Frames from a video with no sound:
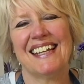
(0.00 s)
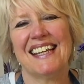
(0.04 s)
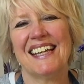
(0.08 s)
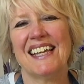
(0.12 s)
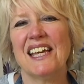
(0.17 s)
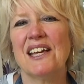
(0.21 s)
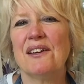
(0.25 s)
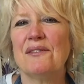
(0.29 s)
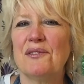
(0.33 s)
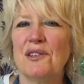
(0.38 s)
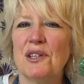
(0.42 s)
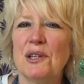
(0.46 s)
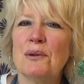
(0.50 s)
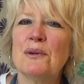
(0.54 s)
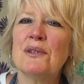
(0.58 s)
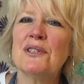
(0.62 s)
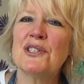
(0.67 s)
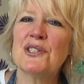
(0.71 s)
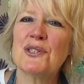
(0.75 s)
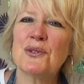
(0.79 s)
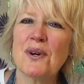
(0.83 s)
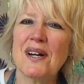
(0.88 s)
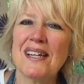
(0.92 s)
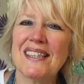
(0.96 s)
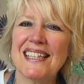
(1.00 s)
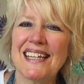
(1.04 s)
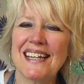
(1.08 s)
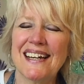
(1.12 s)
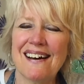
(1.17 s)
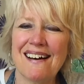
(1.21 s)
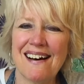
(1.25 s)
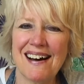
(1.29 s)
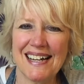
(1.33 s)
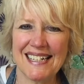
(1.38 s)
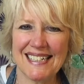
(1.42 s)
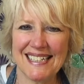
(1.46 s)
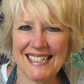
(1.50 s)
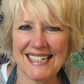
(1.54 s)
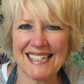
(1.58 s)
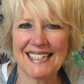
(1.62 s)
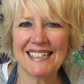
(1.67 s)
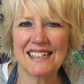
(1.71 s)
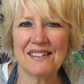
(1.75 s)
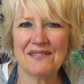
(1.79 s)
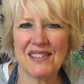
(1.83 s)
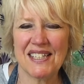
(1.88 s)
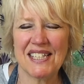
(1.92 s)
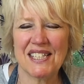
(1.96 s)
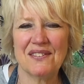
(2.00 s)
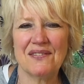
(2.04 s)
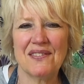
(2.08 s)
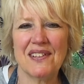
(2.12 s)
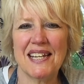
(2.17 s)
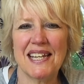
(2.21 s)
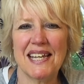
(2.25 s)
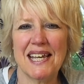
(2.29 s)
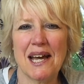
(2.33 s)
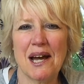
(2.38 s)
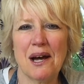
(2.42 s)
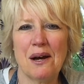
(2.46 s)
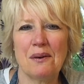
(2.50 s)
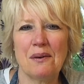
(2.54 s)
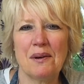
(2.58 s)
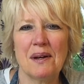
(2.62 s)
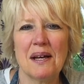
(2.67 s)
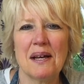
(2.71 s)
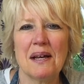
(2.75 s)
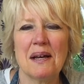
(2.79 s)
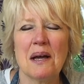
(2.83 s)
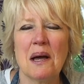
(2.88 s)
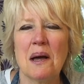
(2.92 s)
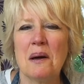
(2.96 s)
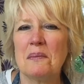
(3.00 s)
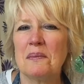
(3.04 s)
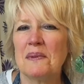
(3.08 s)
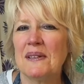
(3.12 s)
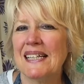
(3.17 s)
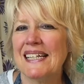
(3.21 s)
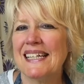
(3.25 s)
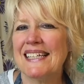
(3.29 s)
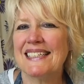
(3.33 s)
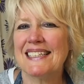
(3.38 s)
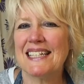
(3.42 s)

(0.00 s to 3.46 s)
If you enjoyed the content of this video, please